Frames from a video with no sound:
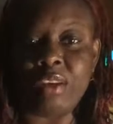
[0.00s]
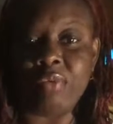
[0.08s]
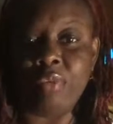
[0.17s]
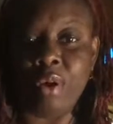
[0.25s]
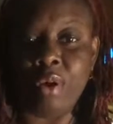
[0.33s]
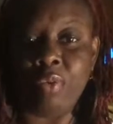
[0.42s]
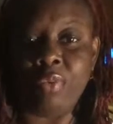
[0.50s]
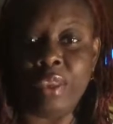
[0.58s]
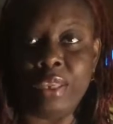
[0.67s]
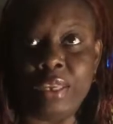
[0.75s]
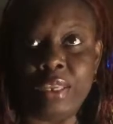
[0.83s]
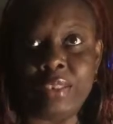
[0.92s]
evolve
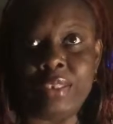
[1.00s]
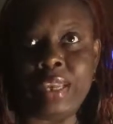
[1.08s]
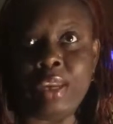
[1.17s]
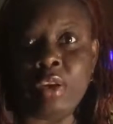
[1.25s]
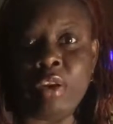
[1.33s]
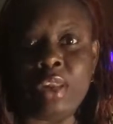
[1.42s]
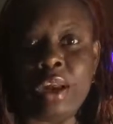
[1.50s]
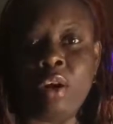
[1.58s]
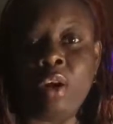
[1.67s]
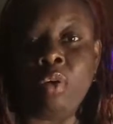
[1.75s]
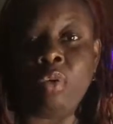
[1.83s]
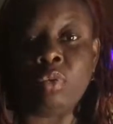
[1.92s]
and take on our
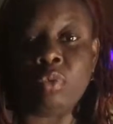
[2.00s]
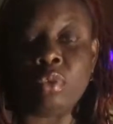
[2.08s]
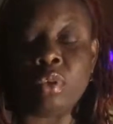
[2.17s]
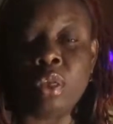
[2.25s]
own,